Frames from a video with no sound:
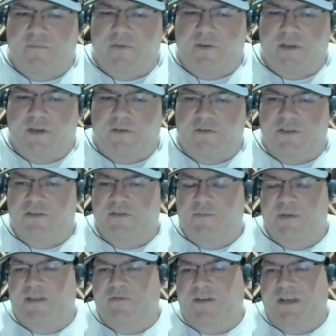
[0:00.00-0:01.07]
you know,
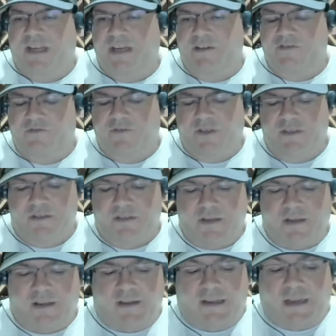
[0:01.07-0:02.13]
specific industries.
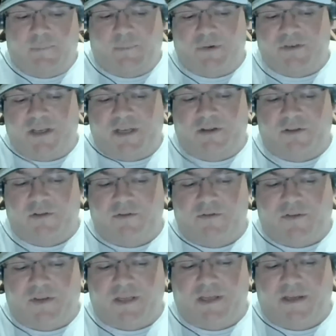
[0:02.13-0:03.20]
In particular,
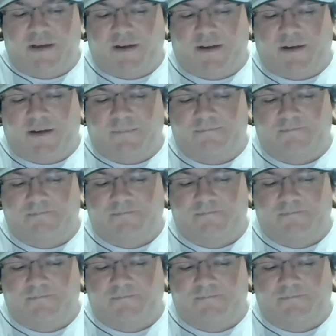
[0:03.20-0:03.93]
the um,